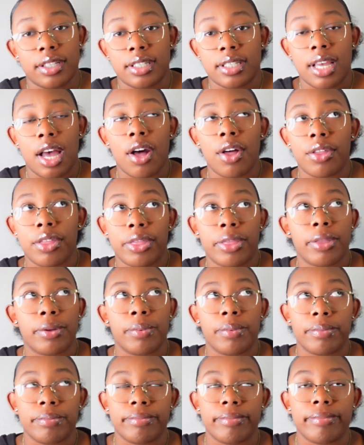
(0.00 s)
South
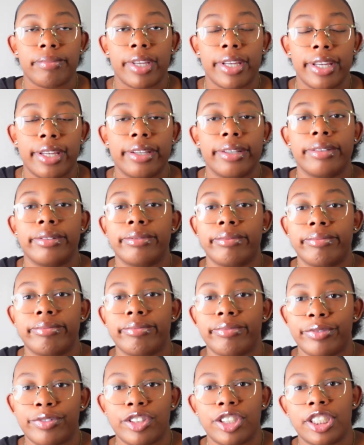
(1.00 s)
in
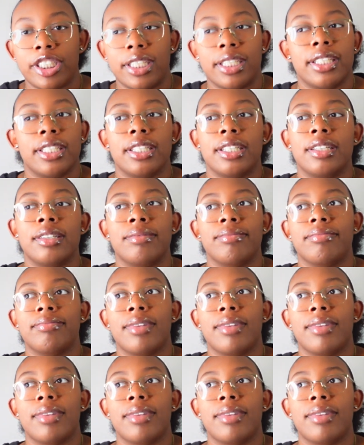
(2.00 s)
Virginia.